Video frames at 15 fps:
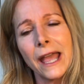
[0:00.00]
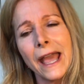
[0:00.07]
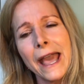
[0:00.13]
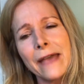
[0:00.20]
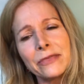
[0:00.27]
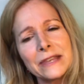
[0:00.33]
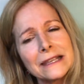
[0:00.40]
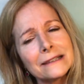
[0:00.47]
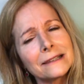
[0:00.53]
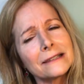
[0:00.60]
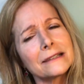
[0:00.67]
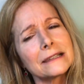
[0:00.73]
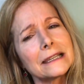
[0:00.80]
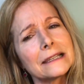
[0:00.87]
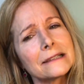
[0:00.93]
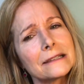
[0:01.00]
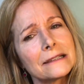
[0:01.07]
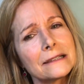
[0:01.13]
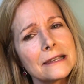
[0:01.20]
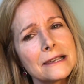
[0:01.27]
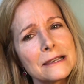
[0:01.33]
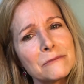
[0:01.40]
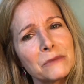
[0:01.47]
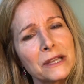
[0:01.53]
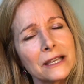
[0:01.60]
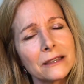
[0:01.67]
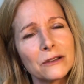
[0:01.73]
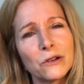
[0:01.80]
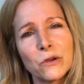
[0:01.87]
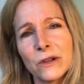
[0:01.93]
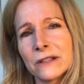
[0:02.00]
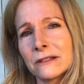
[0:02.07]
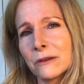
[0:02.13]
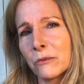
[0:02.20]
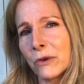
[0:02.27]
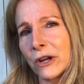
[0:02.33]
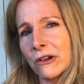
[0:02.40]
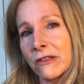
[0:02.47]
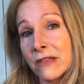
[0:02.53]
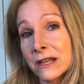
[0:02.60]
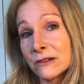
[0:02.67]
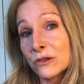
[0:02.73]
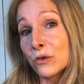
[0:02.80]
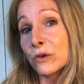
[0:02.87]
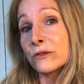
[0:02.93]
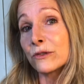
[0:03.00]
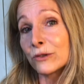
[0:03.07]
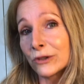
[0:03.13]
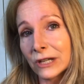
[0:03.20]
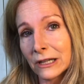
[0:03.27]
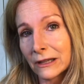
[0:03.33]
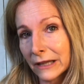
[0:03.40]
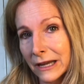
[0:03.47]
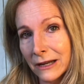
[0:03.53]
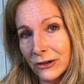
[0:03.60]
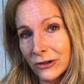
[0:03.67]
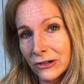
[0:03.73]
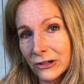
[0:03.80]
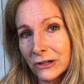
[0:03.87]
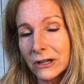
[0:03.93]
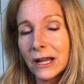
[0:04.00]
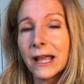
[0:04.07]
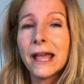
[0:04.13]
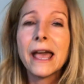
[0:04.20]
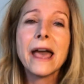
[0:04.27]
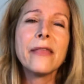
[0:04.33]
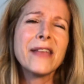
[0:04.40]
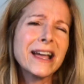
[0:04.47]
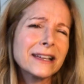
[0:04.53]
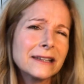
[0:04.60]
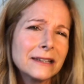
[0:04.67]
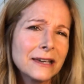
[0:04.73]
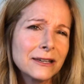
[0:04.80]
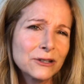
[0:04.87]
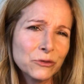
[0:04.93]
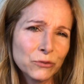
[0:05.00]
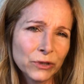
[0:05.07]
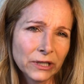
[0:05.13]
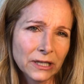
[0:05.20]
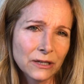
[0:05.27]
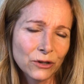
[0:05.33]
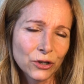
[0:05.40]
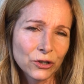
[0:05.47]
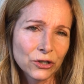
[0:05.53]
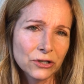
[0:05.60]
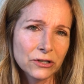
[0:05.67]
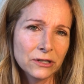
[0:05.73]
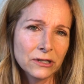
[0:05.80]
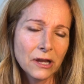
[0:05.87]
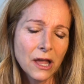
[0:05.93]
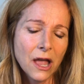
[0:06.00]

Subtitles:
And things can seem like they're going somewhere and then short circuit later, and that can get you really hurt.